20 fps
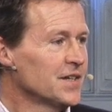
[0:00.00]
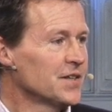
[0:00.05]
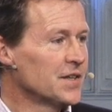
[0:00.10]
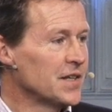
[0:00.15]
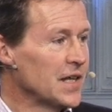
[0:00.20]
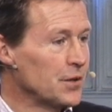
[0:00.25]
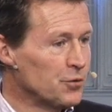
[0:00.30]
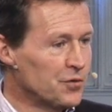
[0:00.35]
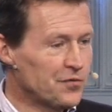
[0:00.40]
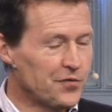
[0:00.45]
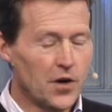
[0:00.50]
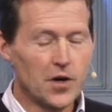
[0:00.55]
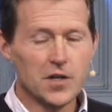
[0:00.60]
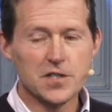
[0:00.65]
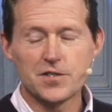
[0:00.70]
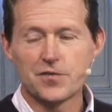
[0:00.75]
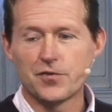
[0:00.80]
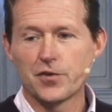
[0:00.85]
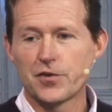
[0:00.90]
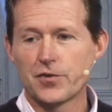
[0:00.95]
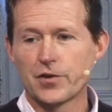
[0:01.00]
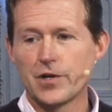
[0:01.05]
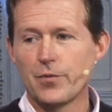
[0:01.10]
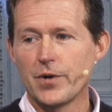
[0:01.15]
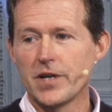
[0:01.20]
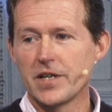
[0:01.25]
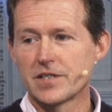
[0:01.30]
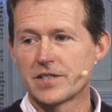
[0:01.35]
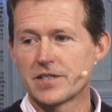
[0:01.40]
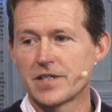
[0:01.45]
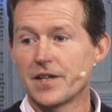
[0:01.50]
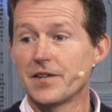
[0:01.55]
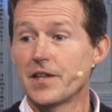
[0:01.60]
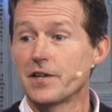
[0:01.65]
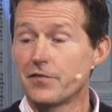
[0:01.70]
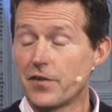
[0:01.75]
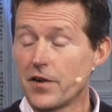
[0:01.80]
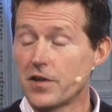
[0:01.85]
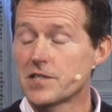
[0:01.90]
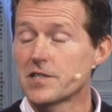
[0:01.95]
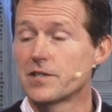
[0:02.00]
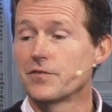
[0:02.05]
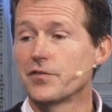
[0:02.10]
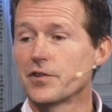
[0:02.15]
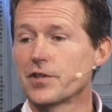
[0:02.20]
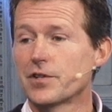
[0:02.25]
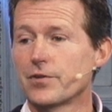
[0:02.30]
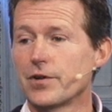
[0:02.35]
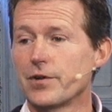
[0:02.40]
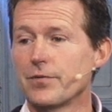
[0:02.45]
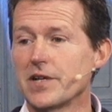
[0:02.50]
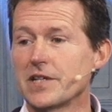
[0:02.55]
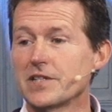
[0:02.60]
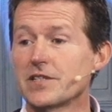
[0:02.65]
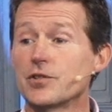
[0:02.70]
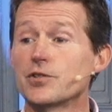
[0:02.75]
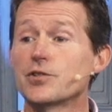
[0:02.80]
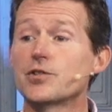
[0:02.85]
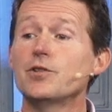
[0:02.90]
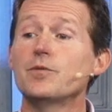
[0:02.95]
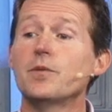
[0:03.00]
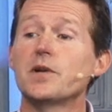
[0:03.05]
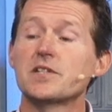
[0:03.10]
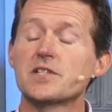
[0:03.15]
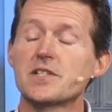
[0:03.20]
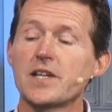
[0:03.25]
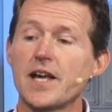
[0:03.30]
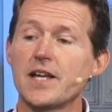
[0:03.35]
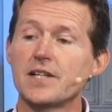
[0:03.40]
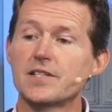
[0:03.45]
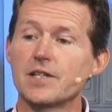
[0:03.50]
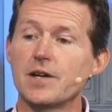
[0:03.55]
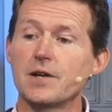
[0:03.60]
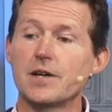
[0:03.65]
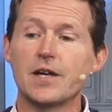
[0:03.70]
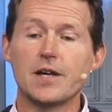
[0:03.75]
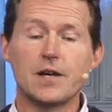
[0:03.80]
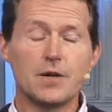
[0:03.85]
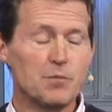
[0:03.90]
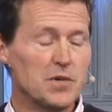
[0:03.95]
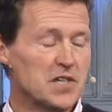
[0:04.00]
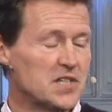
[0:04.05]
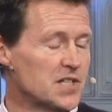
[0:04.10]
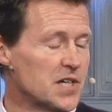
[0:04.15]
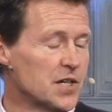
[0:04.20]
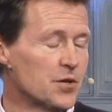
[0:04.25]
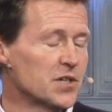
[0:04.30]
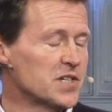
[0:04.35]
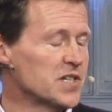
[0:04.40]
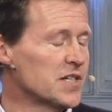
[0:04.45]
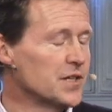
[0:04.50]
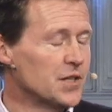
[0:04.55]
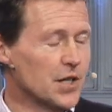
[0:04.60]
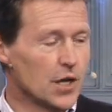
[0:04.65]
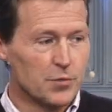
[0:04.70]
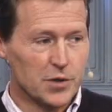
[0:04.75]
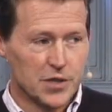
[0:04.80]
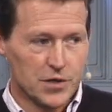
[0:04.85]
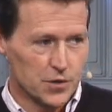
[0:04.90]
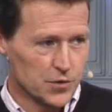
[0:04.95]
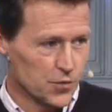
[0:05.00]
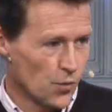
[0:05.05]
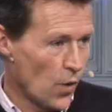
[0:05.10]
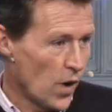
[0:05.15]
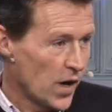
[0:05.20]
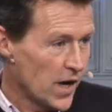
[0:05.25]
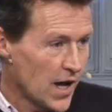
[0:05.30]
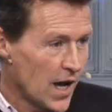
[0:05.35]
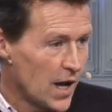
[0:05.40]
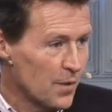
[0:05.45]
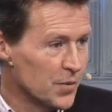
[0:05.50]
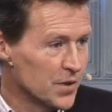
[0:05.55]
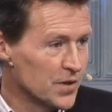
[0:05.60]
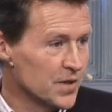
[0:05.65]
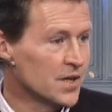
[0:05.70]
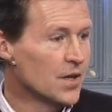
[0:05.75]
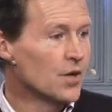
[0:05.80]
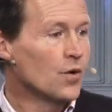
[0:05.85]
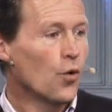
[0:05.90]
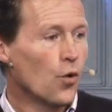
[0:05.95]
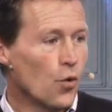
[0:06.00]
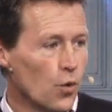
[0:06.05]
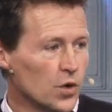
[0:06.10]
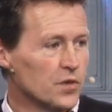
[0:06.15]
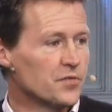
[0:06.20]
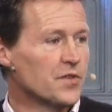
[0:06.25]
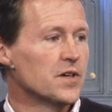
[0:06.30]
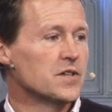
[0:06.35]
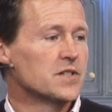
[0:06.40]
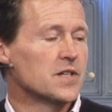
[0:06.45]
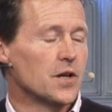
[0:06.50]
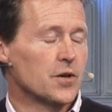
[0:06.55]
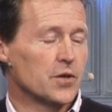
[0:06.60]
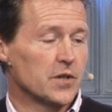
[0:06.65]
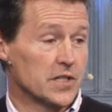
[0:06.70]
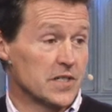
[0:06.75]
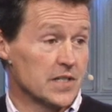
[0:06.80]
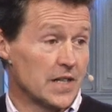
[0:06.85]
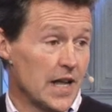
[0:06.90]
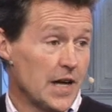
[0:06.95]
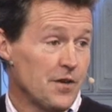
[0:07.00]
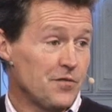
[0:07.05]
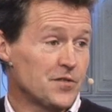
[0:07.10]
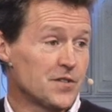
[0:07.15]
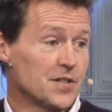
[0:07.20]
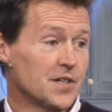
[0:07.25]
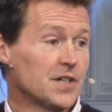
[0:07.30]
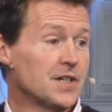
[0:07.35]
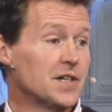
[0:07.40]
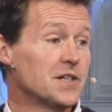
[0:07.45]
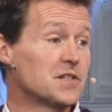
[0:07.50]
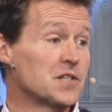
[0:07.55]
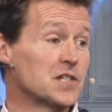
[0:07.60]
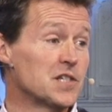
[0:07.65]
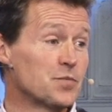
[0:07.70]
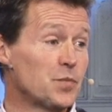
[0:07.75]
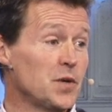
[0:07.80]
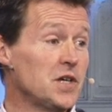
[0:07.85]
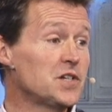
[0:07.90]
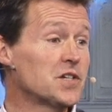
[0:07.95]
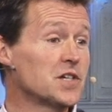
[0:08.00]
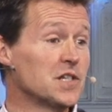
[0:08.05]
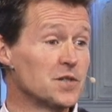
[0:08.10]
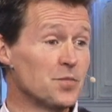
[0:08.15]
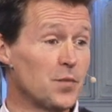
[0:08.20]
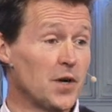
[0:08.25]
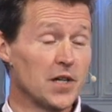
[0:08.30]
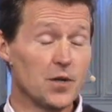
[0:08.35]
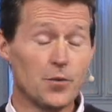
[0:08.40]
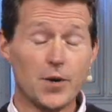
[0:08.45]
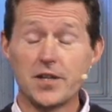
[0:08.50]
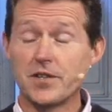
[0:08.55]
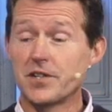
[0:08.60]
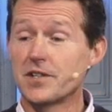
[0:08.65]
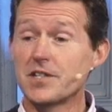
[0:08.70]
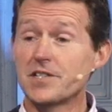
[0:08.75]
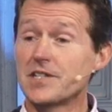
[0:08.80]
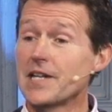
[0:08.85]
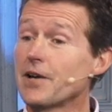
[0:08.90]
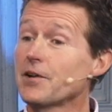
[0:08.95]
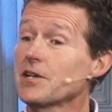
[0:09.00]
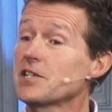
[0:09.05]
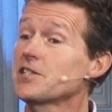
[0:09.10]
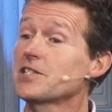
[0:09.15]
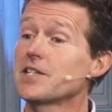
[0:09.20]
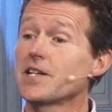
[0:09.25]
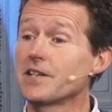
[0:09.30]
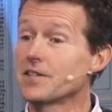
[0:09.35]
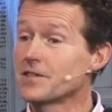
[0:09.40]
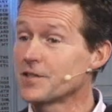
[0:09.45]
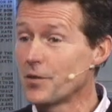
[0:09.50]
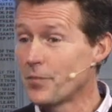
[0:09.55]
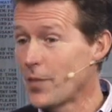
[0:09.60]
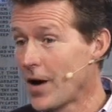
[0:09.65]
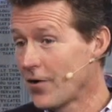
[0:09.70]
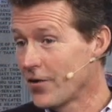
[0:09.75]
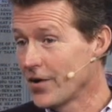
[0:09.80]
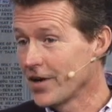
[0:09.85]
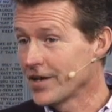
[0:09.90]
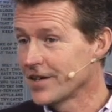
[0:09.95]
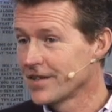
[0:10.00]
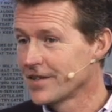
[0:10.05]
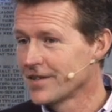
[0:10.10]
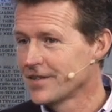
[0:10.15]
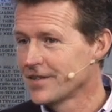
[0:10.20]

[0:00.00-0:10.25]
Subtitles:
that they would fast for 3 weeks, and they fasted for 3 weeks. And 2 months later, mysteriously, nobody knows why it happened, all of those locusts left. It's a species, by the way, that is now extinct, apparently.